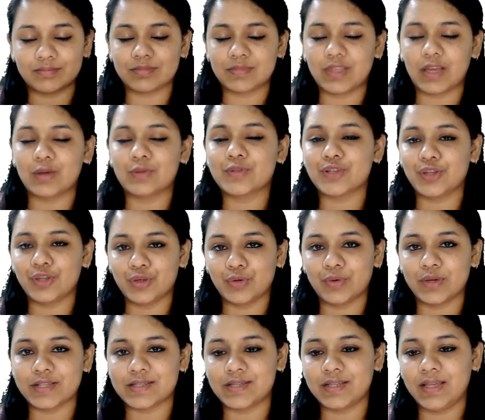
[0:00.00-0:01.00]

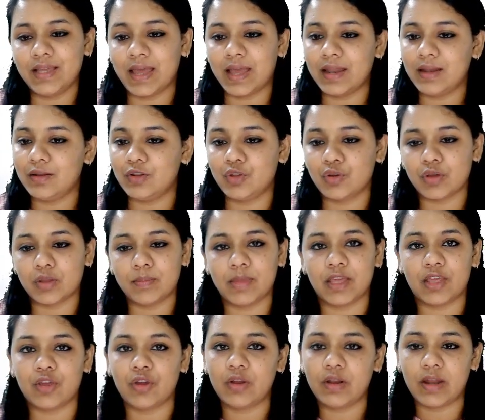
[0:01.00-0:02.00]
USD, and you can
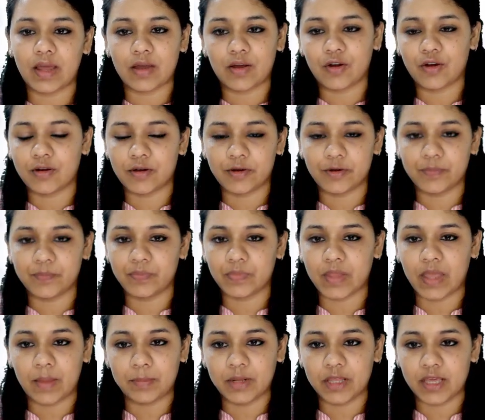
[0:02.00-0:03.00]
make your
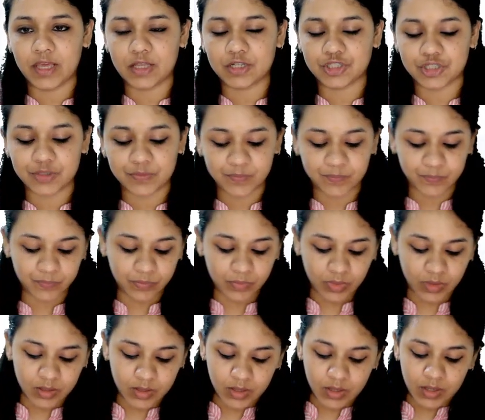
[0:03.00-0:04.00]
application.
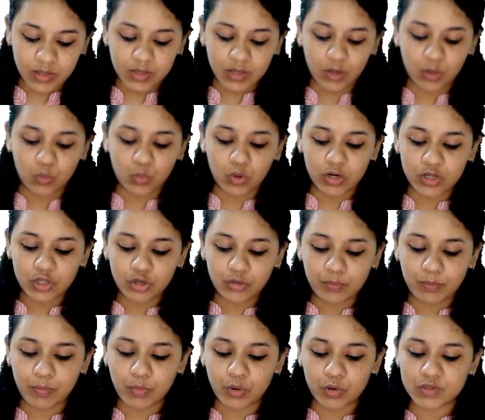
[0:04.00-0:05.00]
Now, what are your
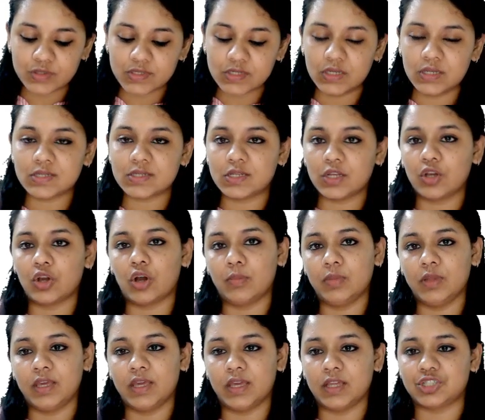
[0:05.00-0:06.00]
post listing
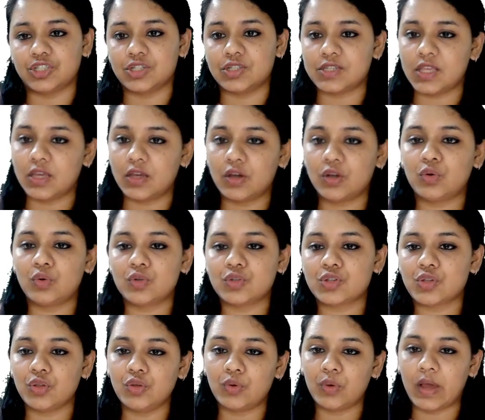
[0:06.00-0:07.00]
obligations? Here
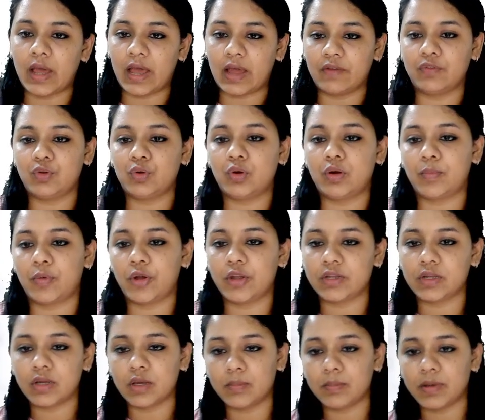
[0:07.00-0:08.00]
also you have to appoint
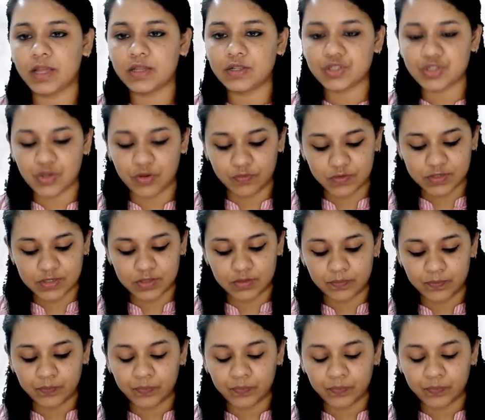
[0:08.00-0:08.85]
a compliance officer.